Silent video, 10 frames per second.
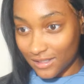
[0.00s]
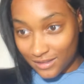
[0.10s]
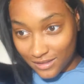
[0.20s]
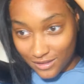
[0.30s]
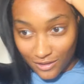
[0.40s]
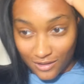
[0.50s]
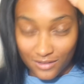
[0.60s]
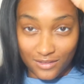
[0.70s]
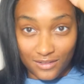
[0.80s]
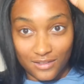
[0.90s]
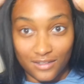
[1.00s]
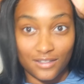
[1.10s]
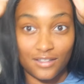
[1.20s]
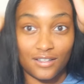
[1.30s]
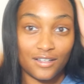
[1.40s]
install.
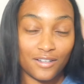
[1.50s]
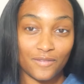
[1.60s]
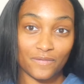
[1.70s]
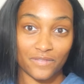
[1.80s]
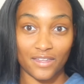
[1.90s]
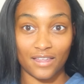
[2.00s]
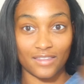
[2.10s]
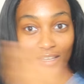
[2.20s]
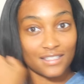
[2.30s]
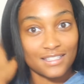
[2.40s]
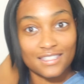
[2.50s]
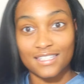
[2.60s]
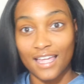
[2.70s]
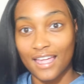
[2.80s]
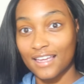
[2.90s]
That's
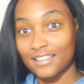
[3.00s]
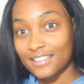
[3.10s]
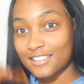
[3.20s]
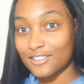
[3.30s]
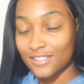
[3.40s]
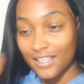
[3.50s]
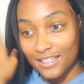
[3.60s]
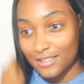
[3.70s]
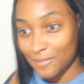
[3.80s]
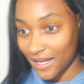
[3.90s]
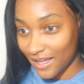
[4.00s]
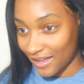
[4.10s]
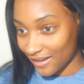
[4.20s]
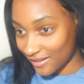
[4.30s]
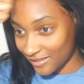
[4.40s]
insane. This looks like it's my
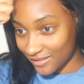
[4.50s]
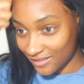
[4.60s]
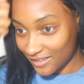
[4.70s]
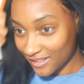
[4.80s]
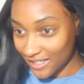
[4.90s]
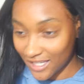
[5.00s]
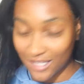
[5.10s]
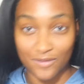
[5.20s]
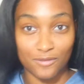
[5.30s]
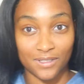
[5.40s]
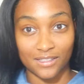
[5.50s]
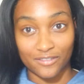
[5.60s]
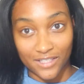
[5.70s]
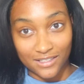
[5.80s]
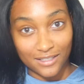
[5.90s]
hair. Even with the
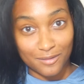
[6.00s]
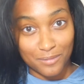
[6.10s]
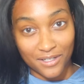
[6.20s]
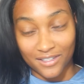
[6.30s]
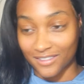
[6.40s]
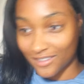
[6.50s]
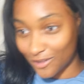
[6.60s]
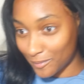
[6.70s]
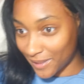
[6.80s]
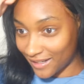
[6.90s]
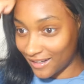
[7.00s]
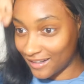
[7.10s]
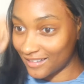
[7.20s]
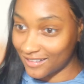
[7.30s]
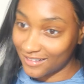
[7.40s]
fucked up part. Oh my god.